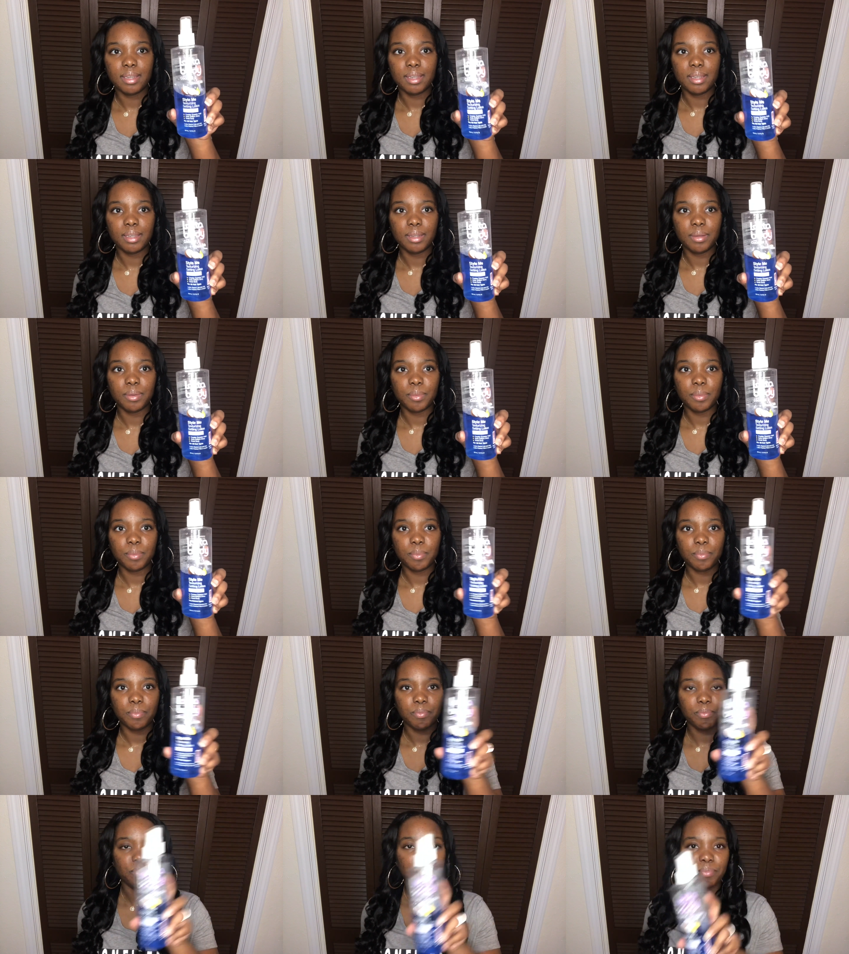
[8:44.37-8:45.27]

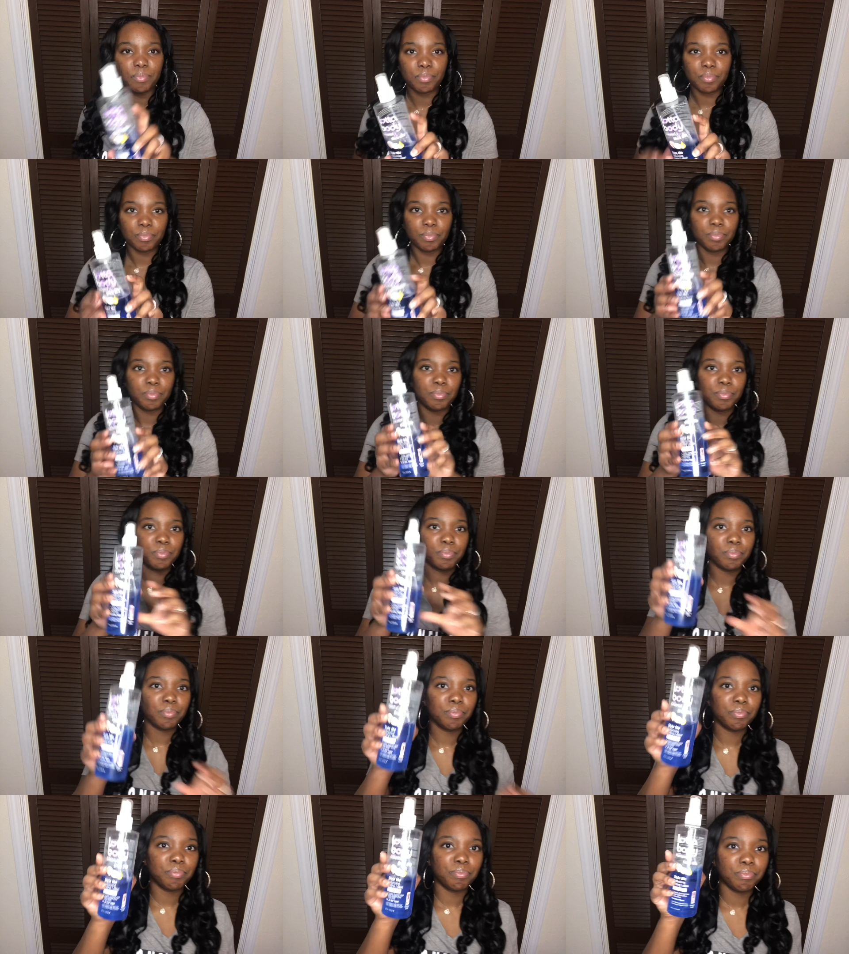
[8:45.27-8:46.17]

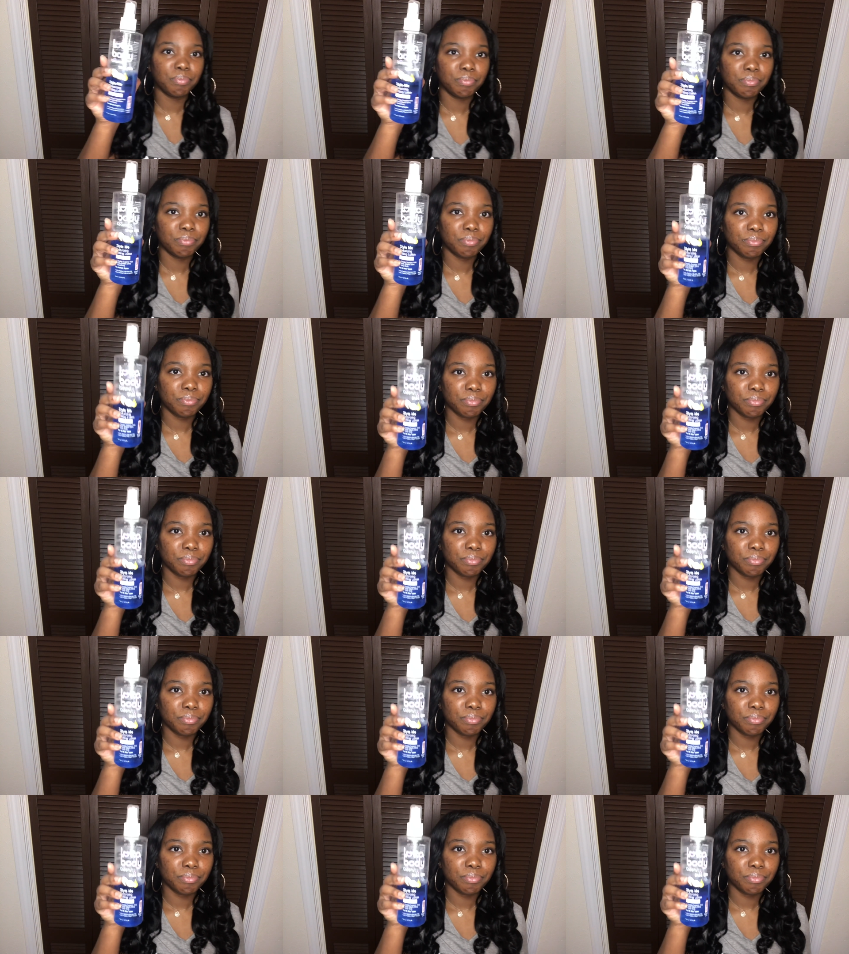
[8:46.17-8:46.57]
Nothing is said.